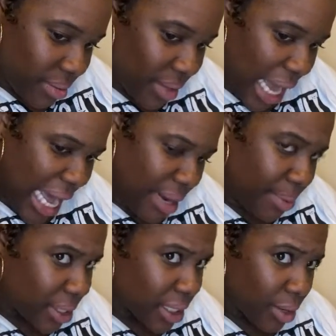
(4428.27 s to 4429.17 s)
I had to
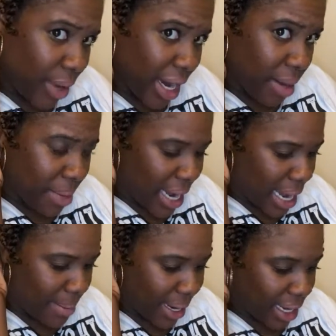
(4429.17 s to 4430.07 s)
put some right here
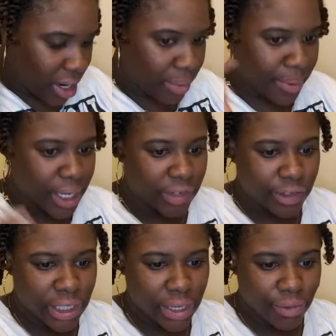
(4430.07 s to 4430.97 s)
behind my ear because for
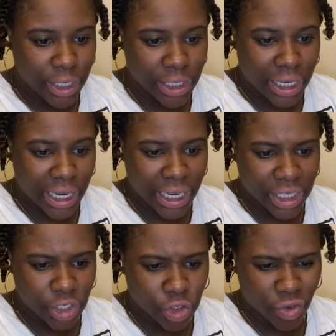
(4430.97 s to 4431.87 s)
some reason it
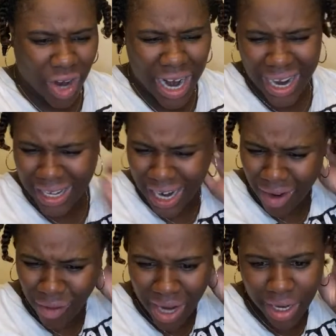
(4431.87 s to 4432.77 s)
gets dry, like
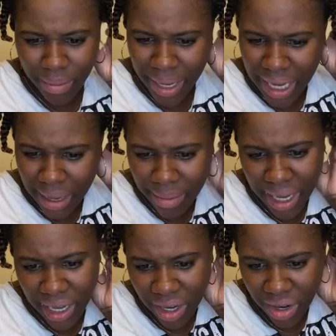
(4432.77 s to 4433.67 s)
right there behind my
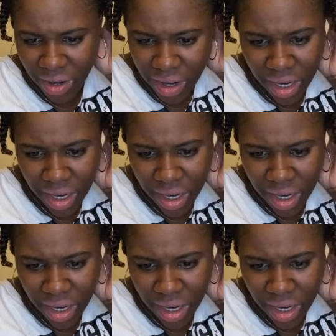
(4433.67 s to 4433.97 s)
ear.